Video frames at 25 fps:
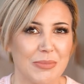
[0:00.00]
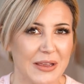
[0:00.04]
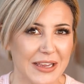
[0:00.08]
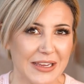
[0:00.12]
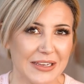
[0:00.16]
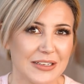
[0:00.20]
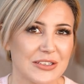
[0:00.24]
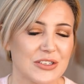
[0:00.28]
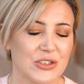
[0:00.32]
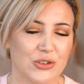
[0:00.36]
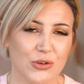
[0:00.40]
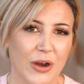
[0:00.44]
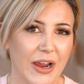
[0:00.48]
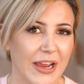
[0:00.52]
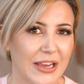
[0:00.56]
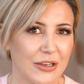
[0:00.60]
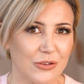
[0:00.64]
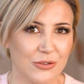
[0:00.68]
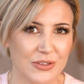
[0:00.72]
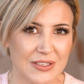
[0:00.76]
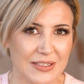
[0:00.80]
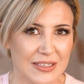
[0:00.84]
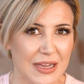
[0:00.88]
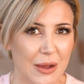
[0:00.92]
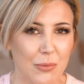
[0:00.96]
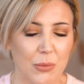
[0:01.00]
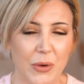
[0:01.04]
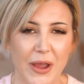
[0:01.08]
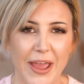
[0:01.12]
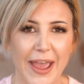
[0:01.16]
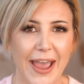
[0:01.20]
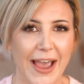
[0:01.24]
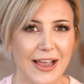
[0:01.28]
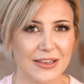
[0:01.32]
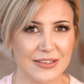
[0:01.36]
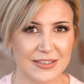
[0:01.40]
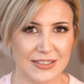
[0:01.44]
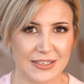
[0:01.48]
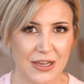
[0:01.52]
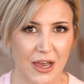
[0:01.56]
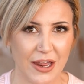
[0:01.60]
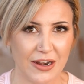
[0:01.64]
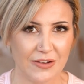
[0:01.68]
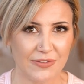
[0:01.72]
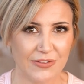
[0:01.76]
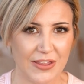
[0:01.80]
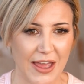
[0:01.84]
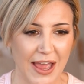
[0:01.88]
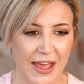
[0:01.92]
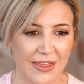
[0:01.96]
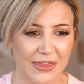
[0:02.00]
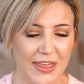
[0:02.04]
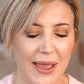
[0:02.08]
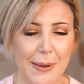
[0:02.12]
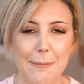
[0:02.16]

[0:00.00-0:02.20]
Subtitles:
being straight. You're somewhere outside of that.